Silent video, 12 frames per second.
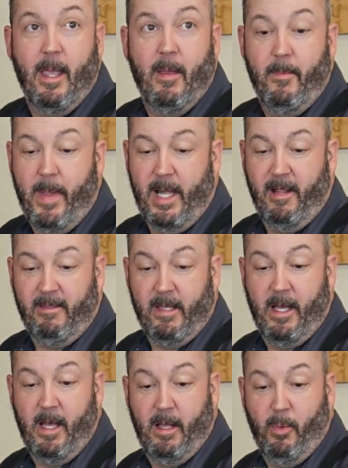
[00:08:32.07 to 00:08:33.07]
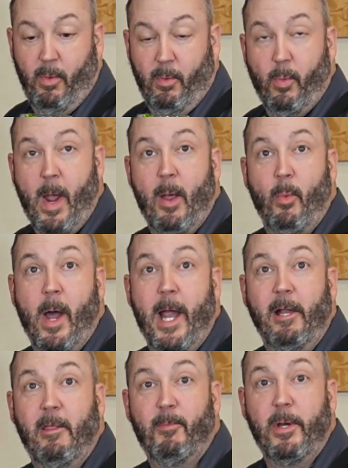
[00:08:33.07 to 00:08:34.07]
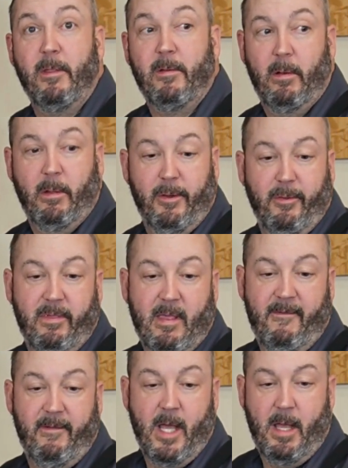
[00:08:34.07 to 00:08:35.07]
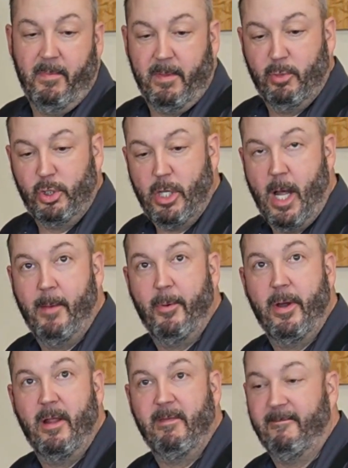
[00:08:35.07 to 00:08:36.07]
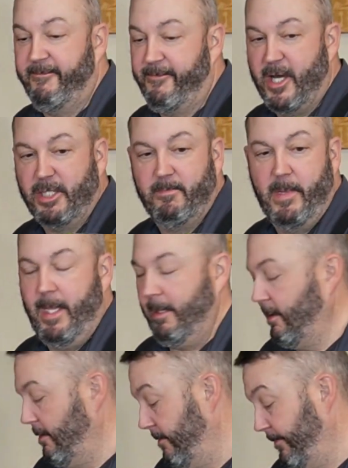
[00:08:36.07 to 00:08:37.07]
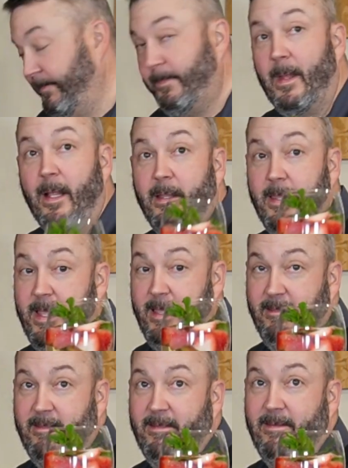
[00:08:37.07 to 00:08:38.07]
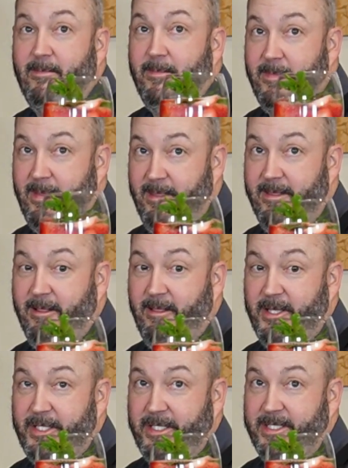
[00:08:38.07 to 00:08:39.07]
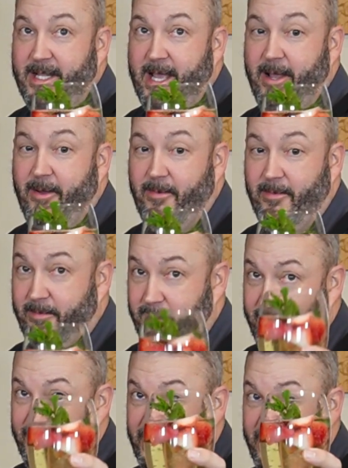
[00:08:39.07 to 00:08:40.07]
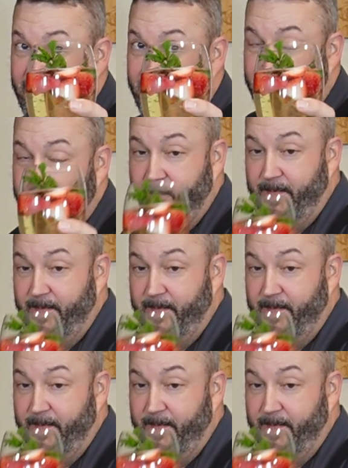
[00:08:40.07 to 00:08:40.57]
Made us a white wine spritzer, a little 7-Up, some strawberries, some fresh mint. This is delicious now. Cheers.